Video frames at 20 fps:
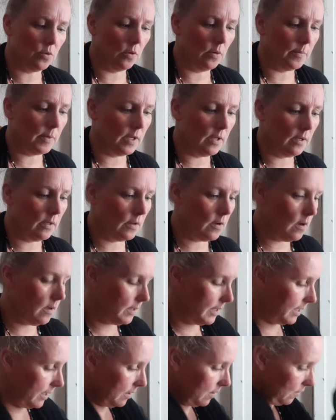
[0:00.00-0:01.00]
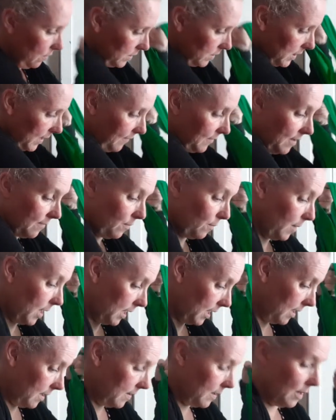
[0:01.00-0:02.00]
But Colleen Oakes. I've never read
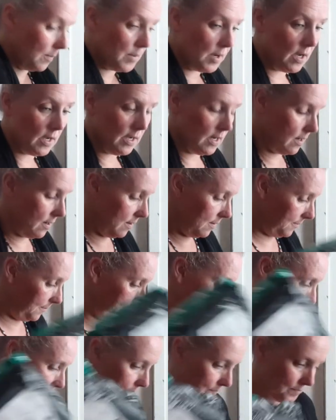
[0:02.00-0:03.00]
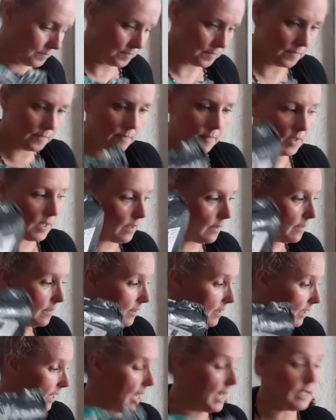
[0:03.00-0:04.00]
anything by her.
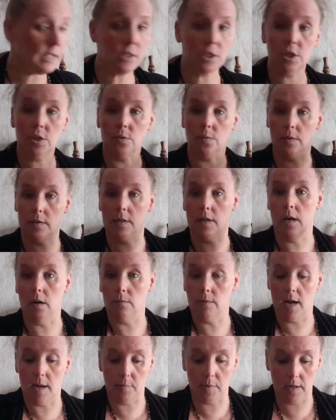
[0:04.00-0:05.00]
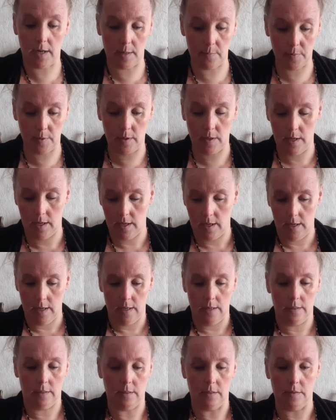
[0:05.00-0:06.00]
The last two, and then I'll wrap it up
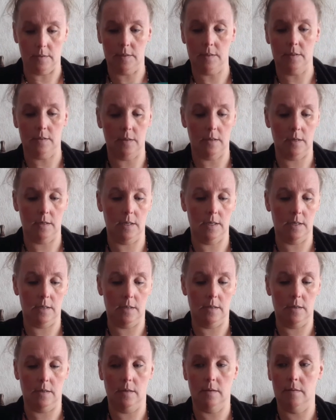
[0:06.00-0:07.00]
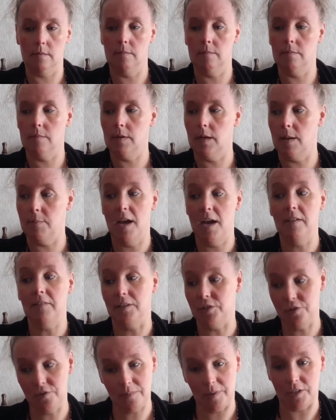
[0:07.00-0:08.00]
because I'm having
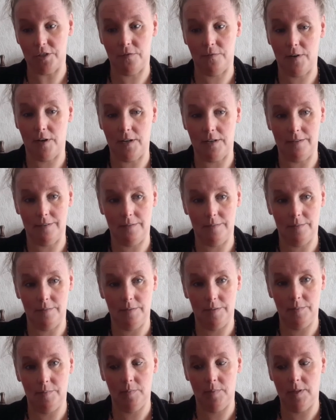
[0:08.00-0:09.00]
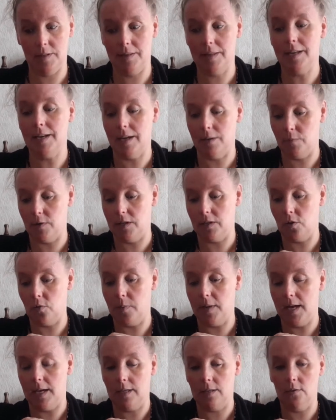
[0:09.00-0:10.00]
too much fun. But then I want to go
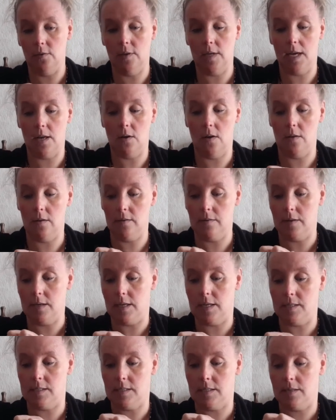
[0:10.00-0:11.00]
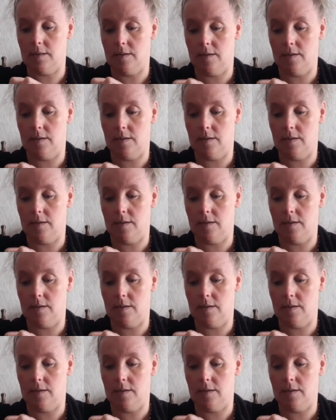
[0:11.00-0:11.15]
back and look at all of these.